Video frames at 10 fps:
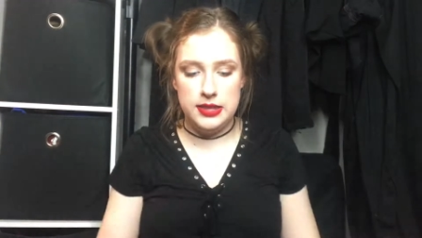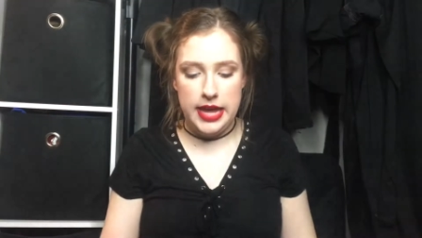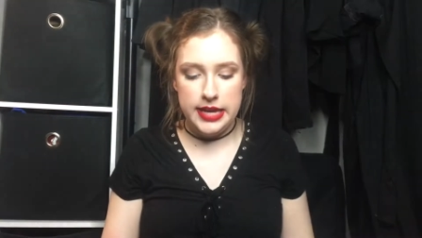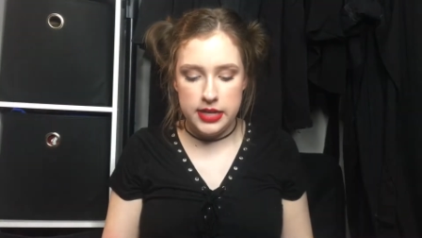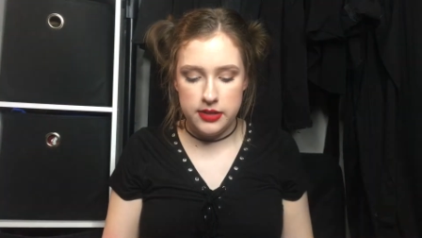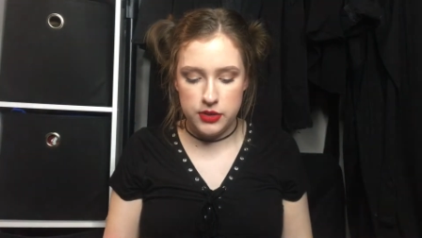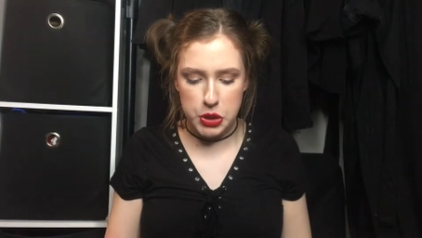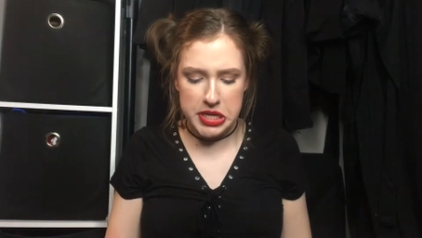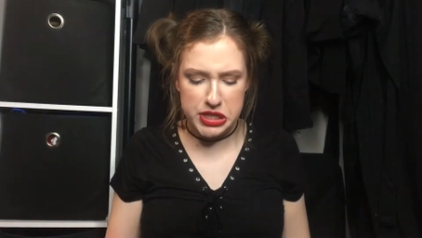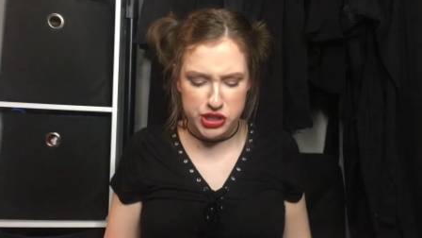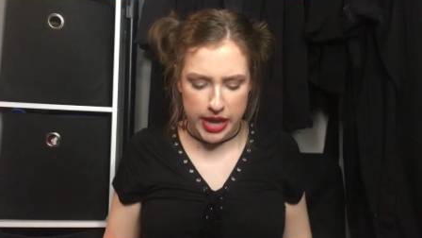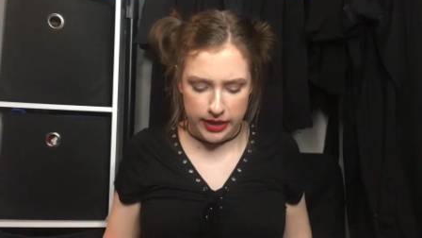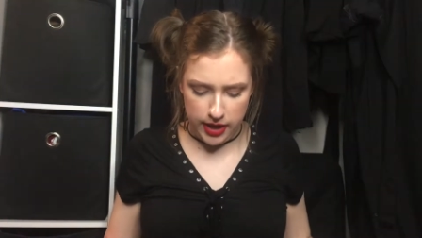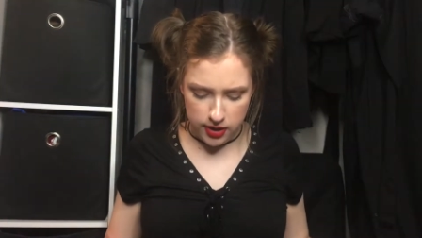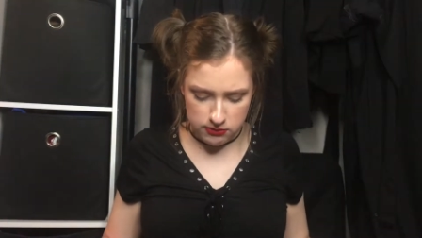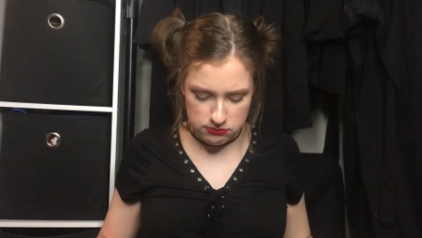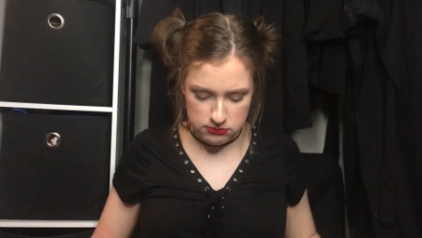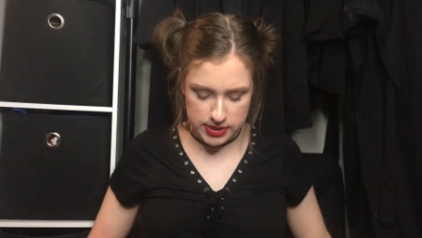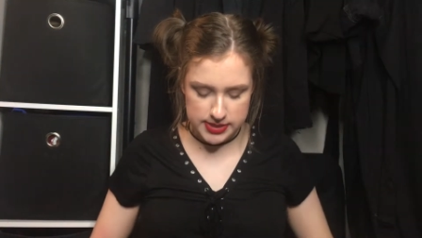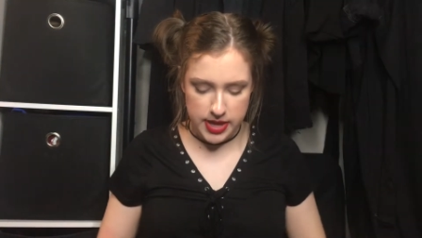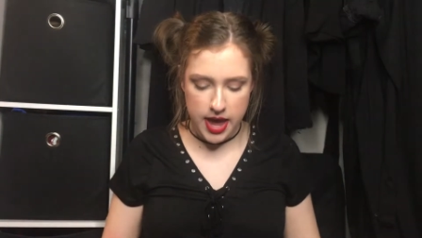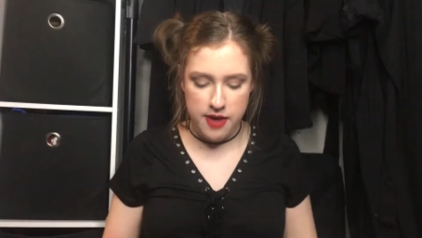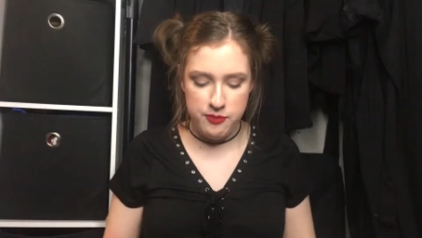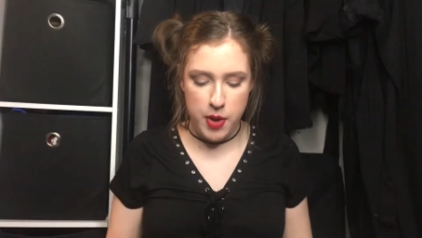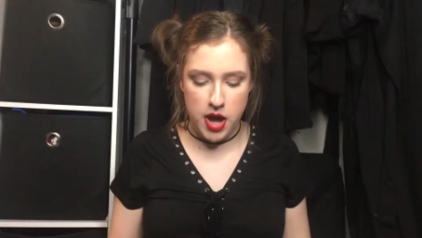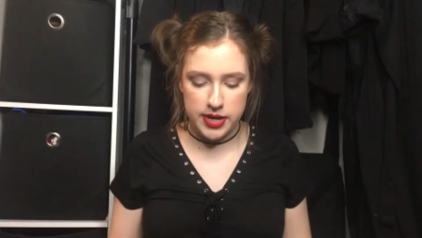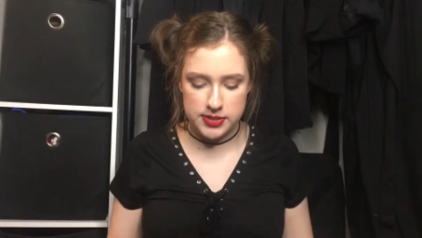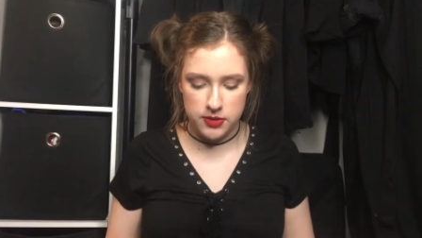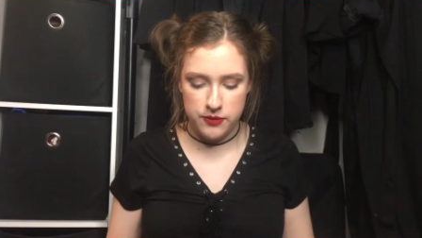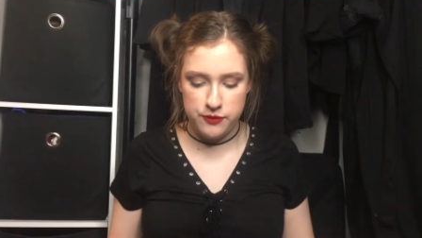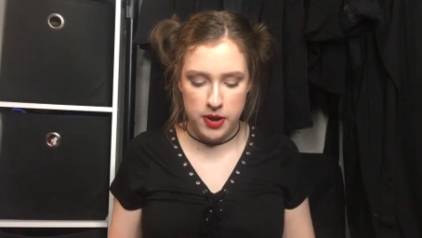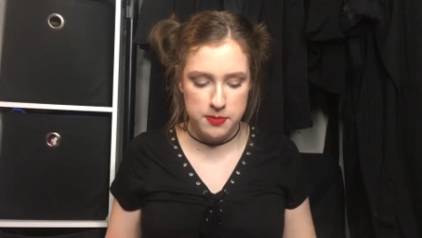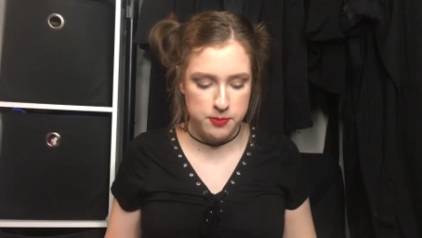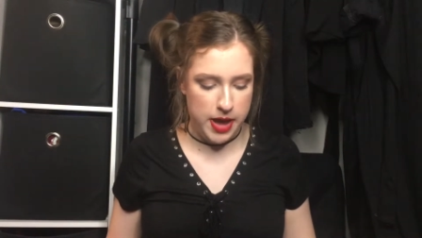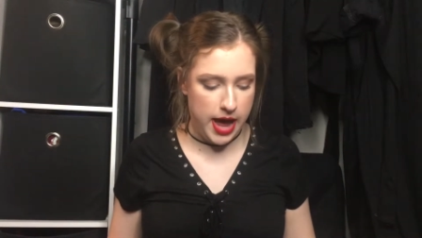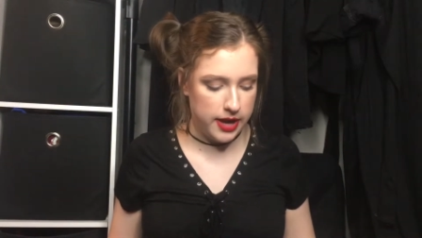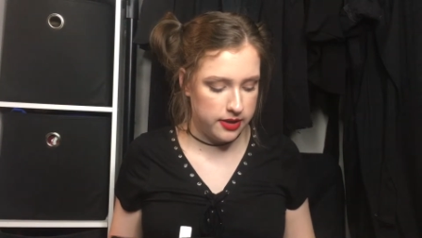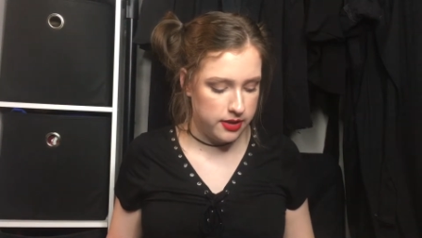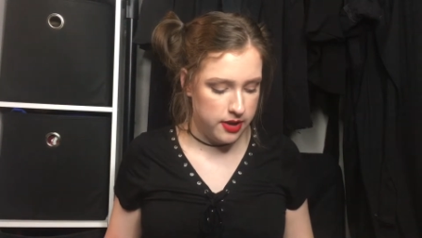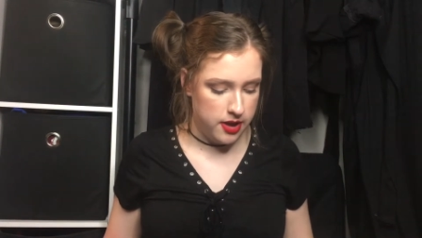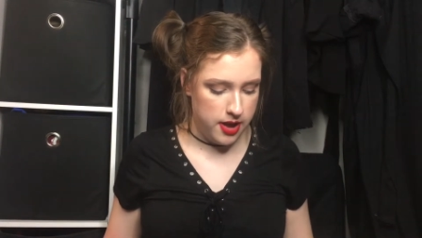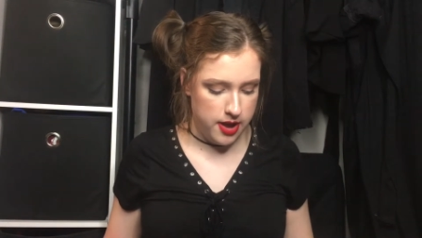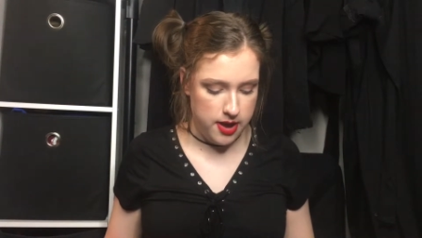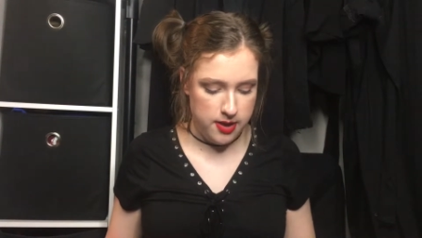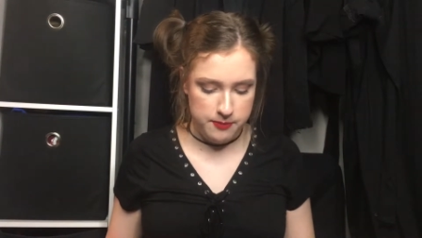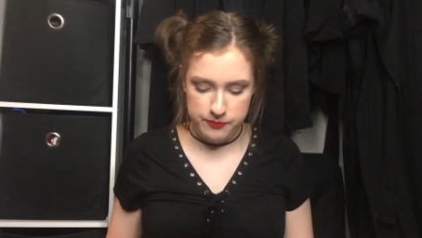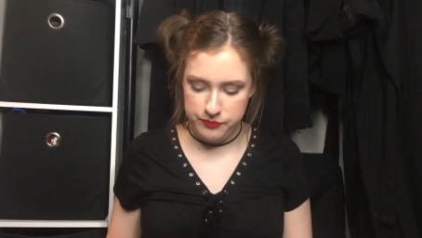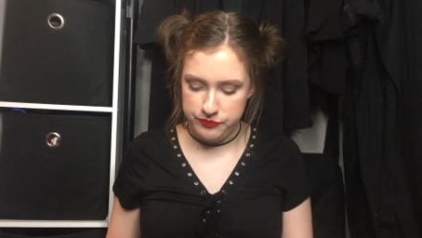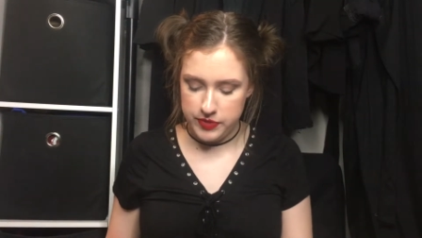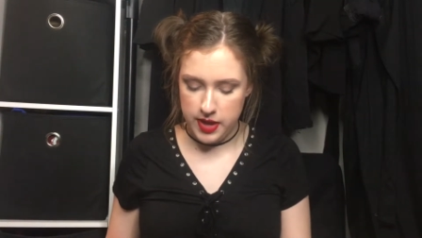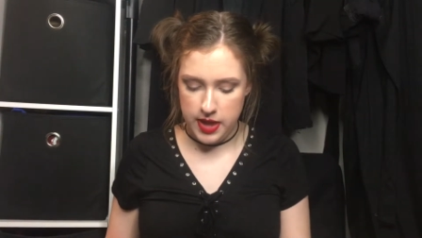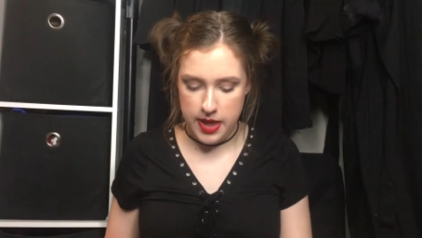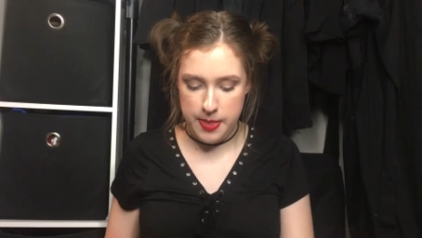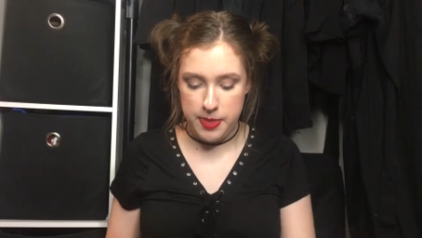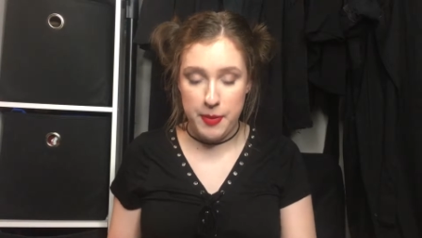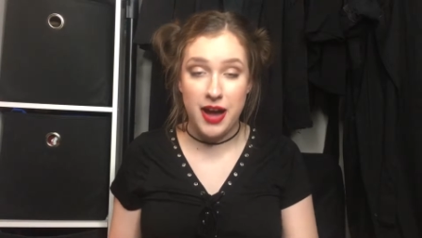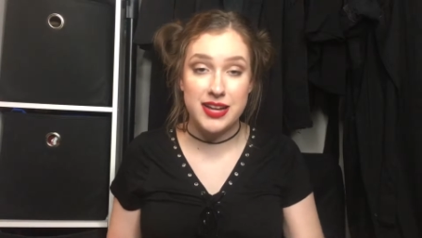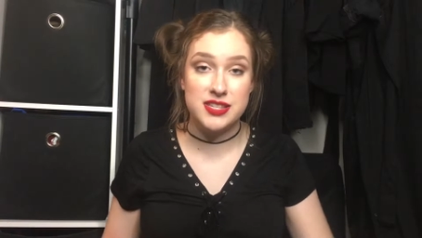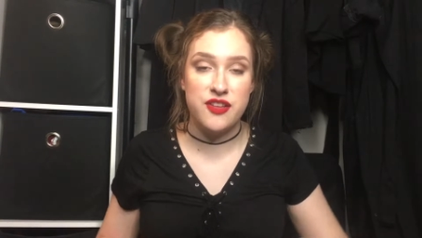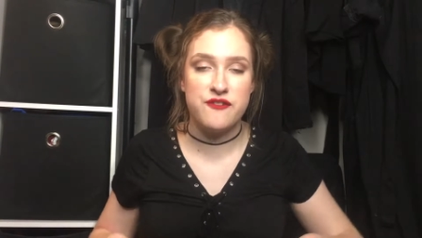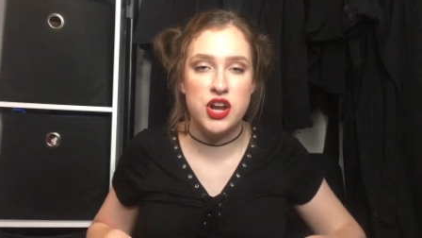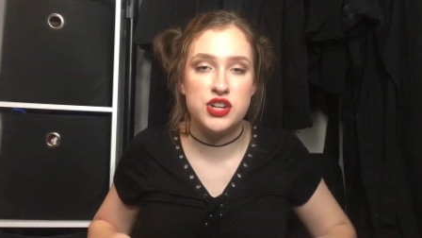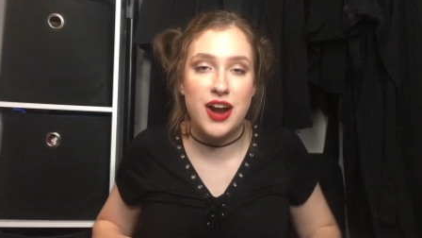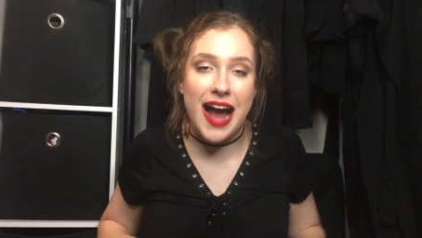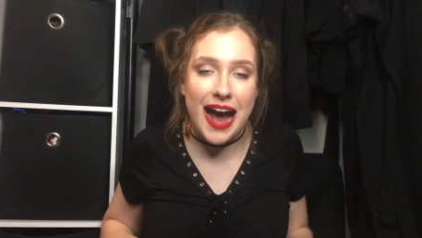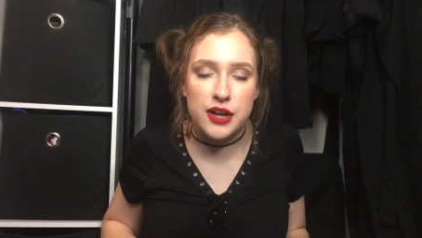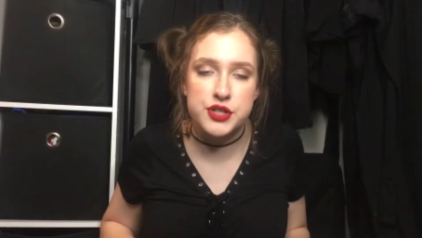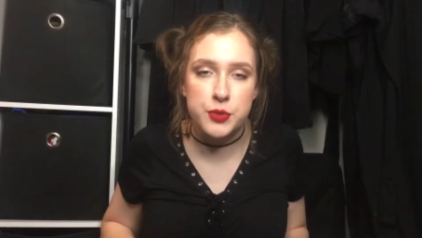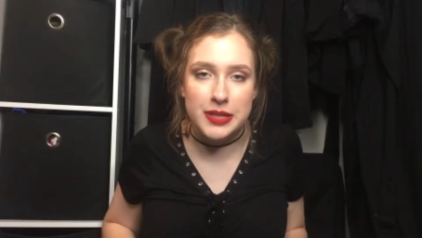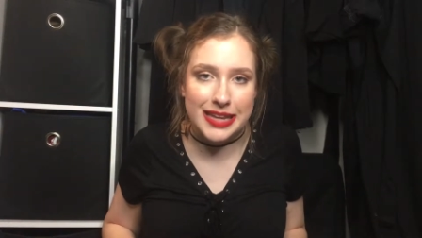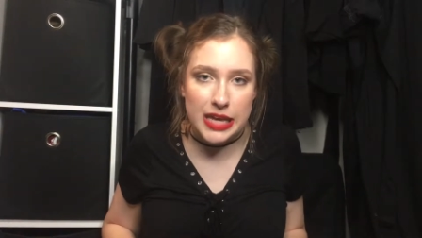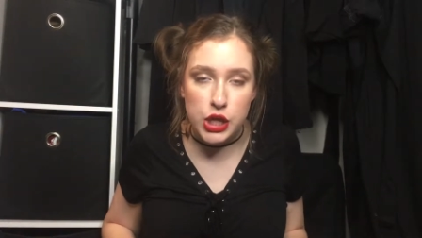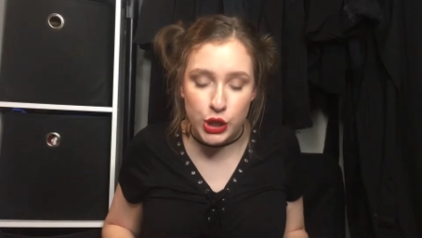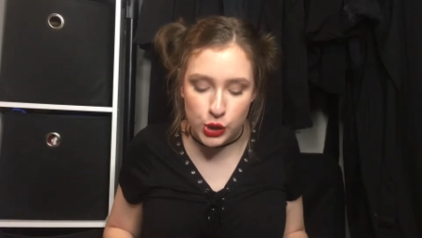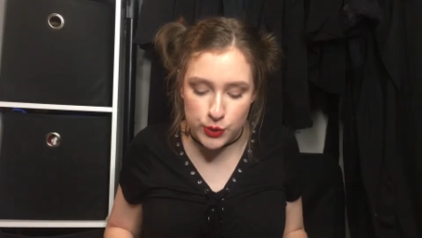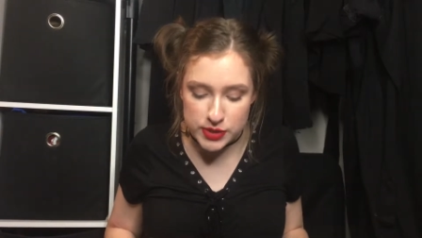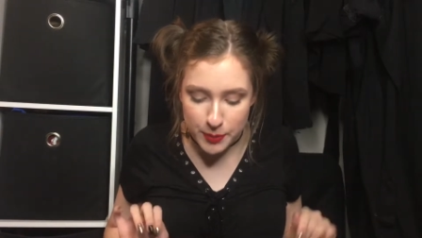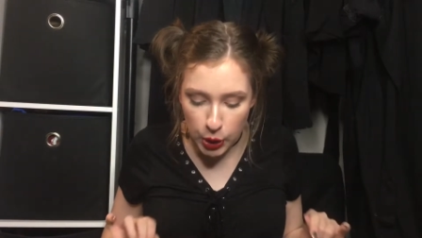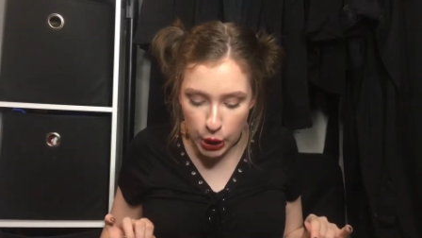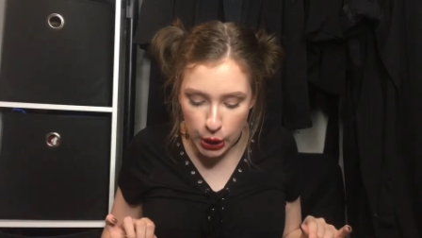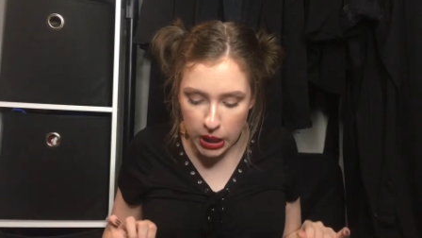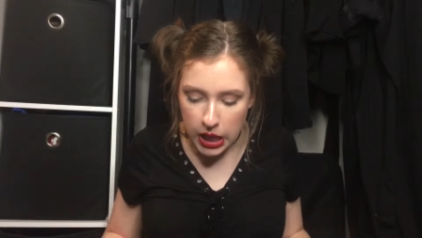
like, they're like a jegging because they have pockets on the front and back. Um, and the pockets in the front are actually usable.